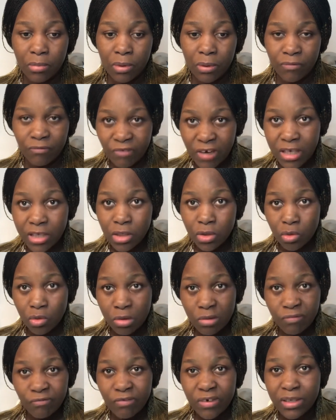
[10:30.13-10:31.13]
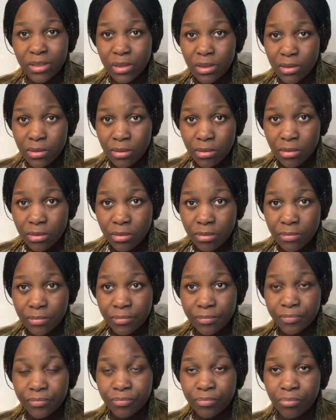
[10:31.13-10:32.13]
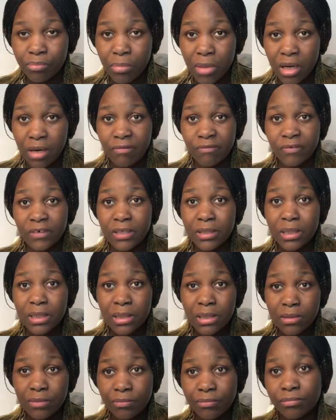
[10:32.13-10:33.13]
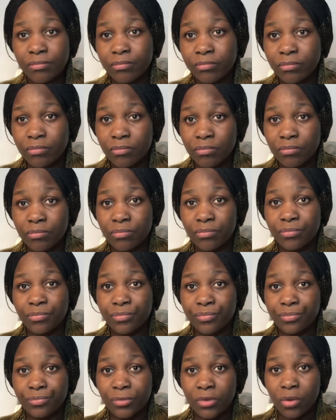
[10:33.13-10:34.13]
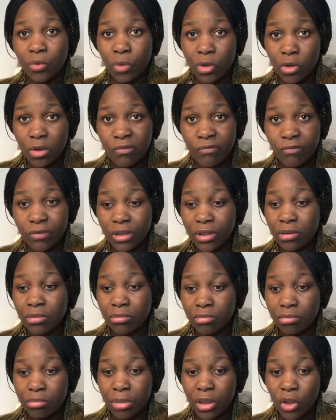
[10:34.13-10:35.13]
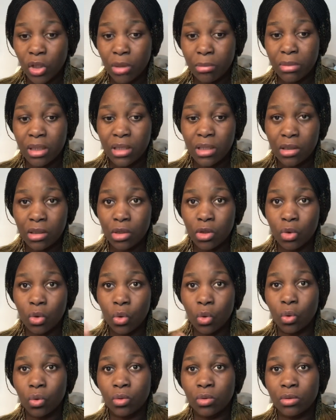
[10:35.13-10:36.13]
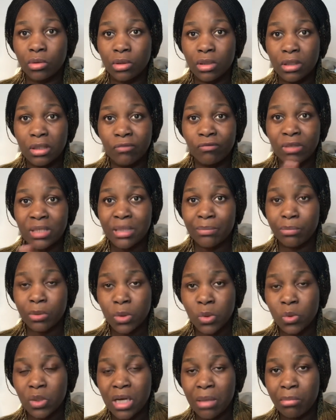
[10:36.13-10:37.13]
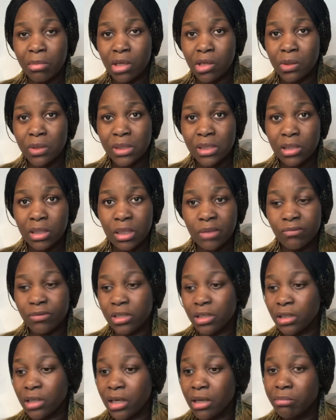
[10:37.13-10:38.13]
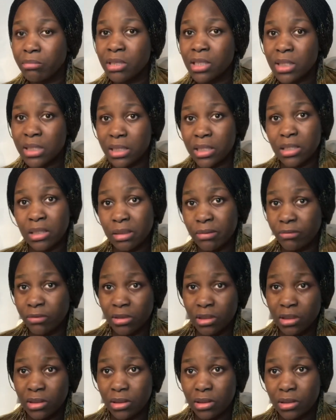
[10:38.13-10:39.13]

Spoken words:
Find good friends. Make friends. When you're free, pack your bag, go. If you're supposed to come back on Sunday evening, come back Sunday evening.